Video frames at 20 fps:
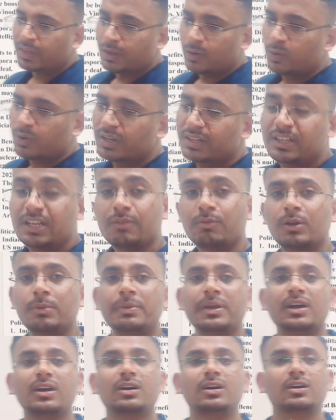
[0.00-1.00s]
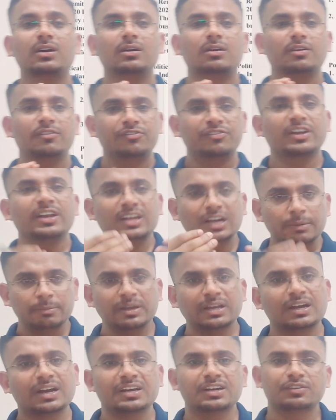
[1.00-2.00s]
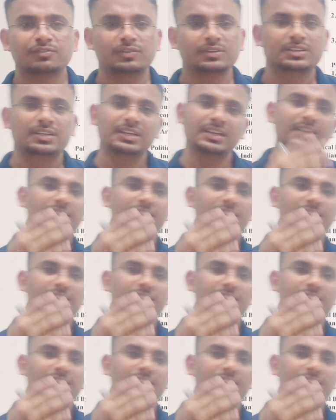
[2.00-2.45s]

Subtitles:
okay, there will be a welcoming kind of a thing